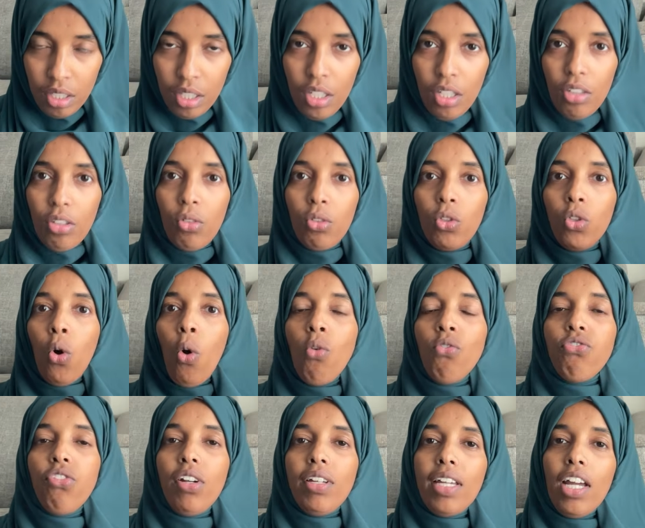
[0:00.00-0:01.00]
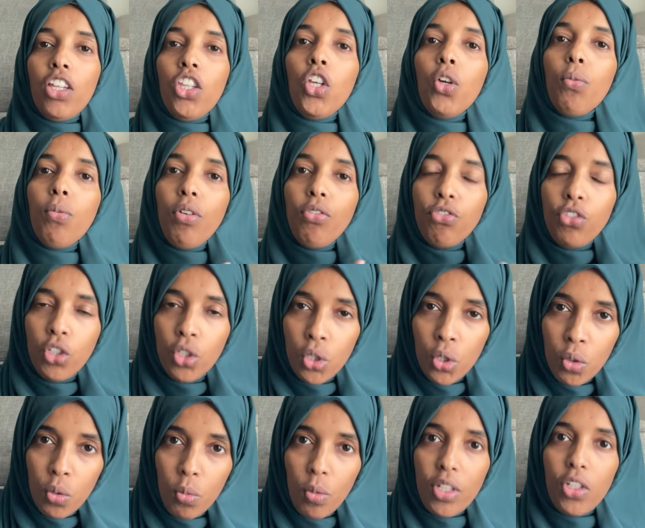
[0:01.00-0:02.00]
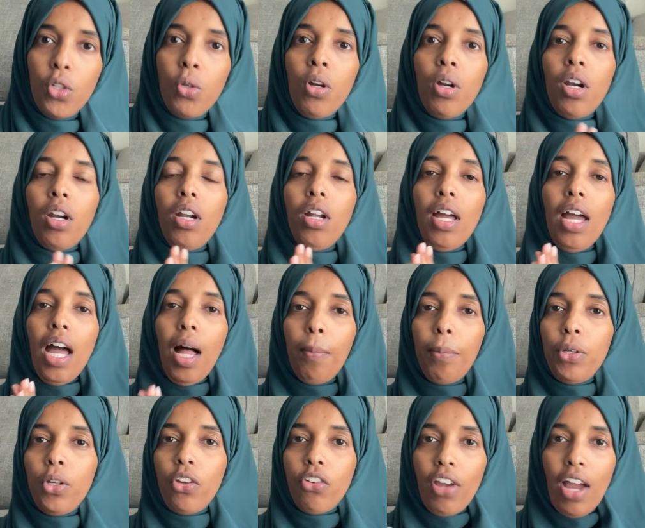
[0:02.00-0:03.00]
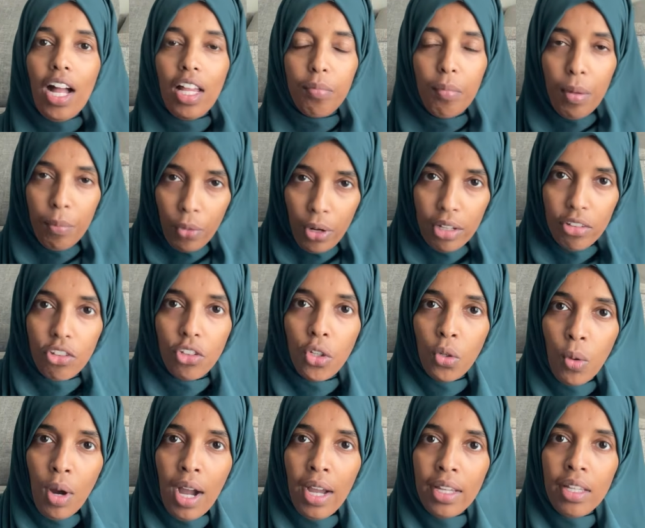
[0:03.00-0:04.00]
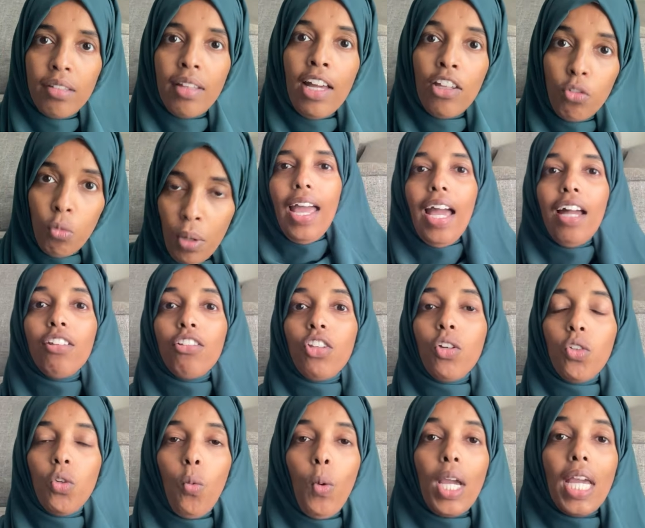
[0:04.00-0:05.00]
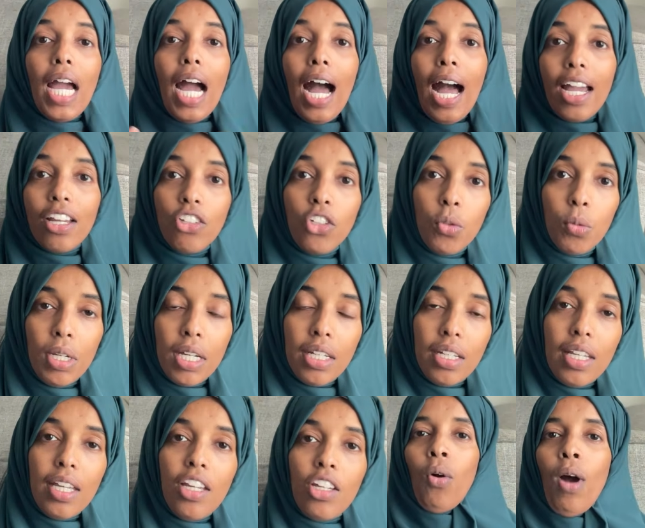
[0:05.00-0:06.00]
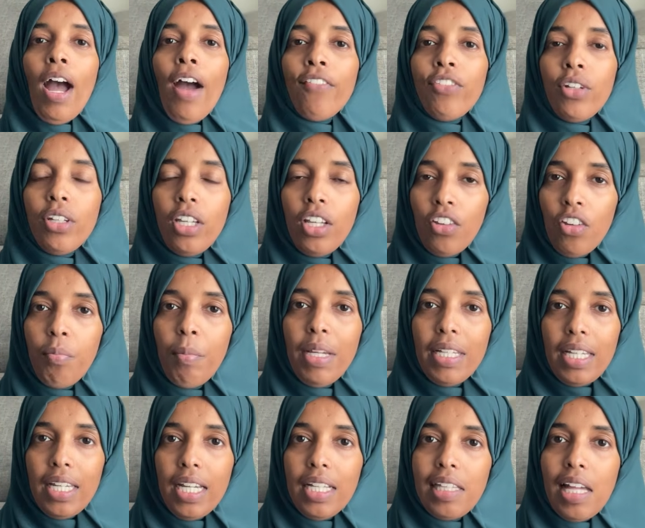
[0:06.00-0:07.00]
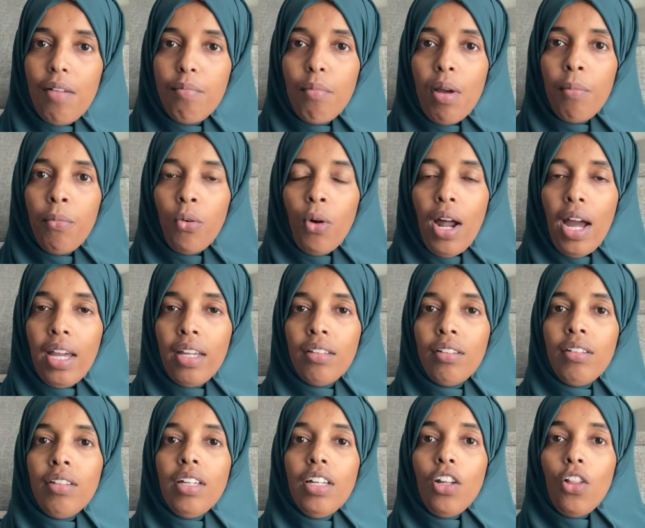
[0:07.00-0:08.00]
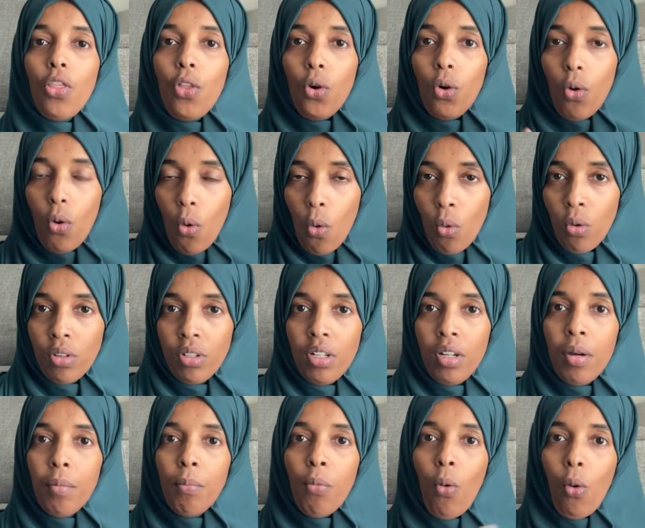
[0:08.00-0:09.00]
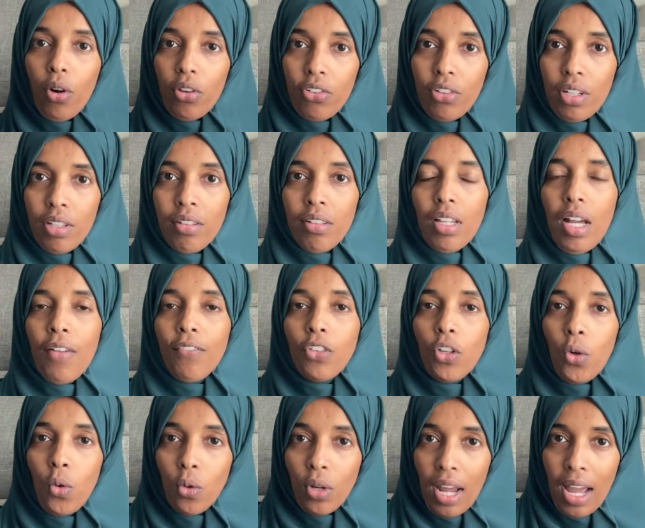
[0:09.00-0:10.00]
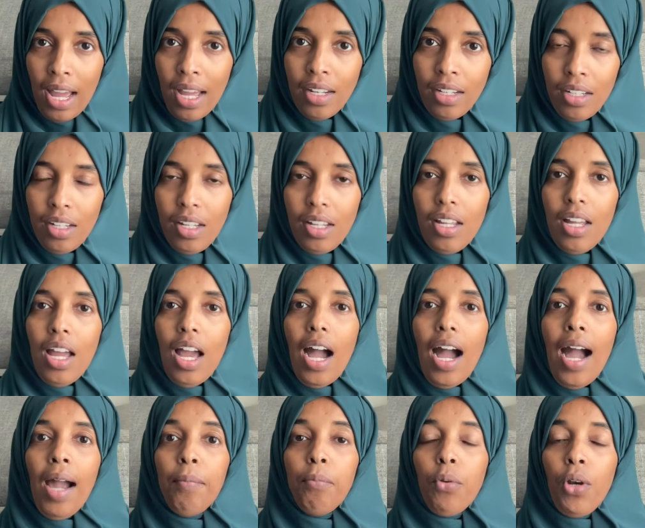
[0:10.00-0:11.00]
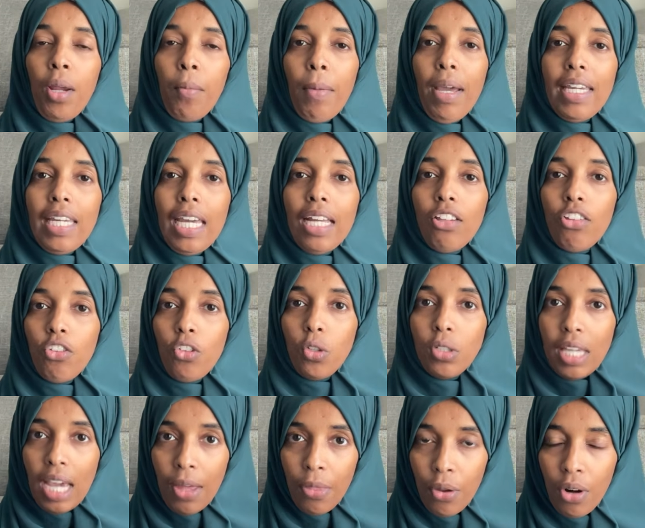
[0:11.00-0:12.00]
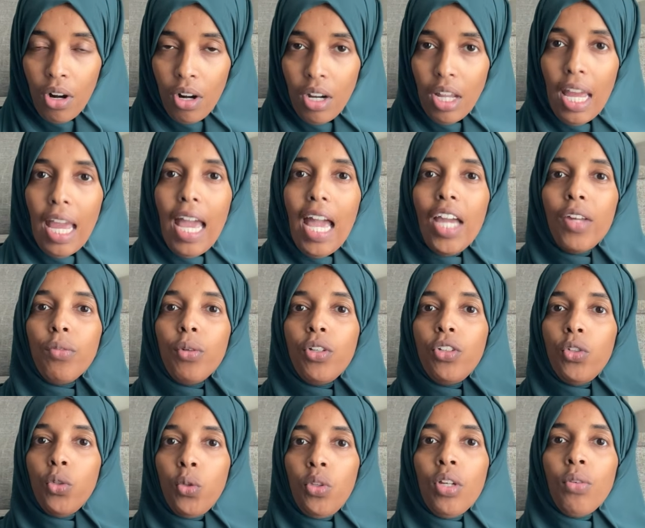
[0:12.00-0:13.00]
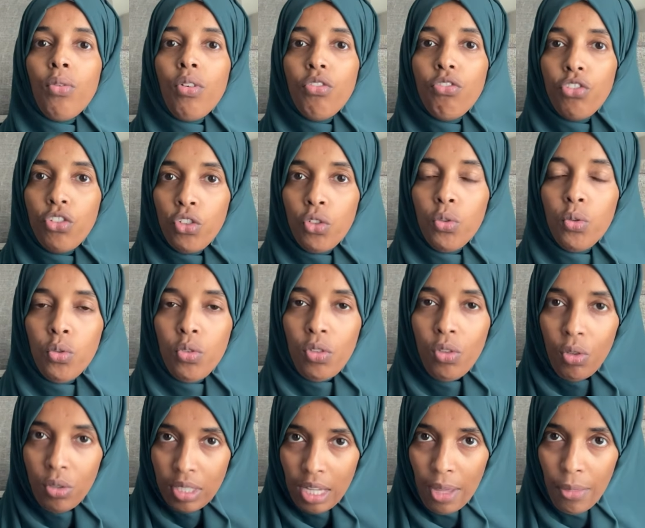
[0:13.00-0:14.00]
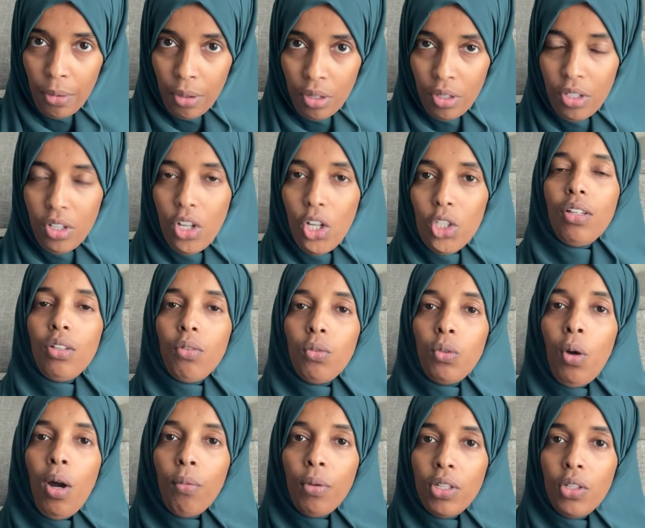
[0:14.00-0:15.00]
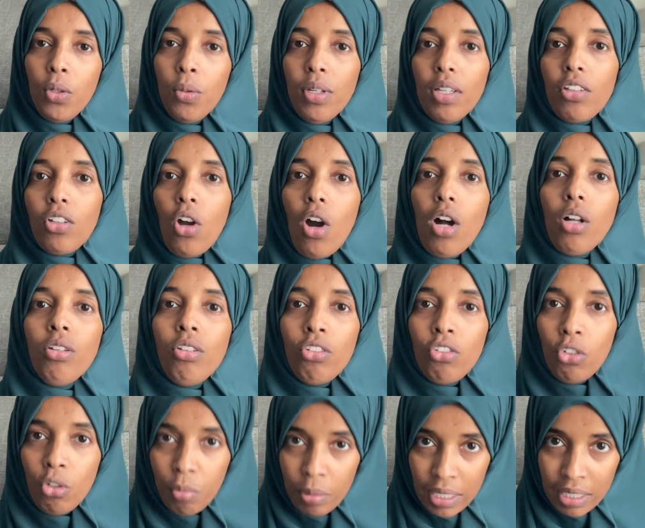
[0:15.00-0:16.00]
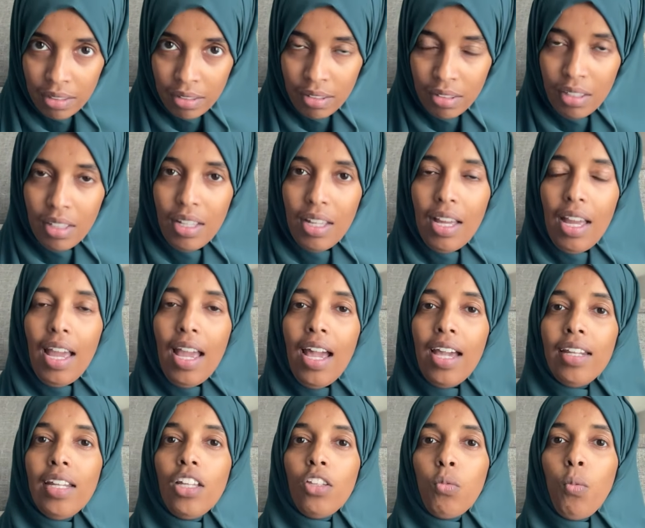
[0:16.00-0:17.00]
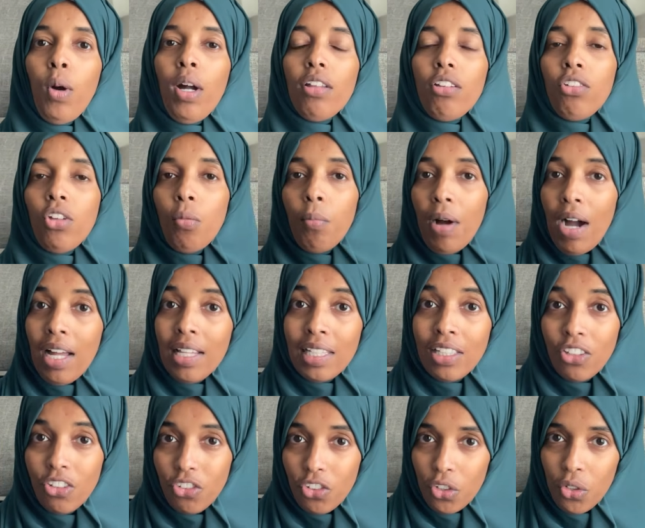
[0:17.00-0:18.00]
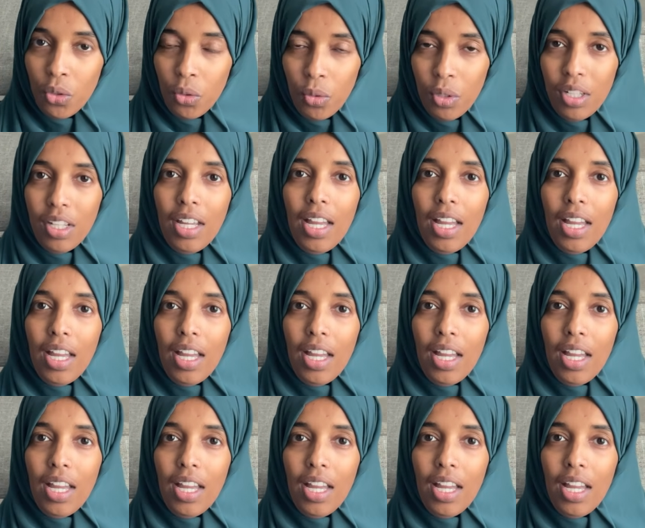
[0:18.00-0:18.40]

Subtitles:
So don't forget to review when you are helping your child memorize new ayahs as well. And so the way I do it is after each of my kids have memorized their own portions of the Quran, I bring my kids together and we do the review together. So what we do is called sub'is, and it's what Somalis do.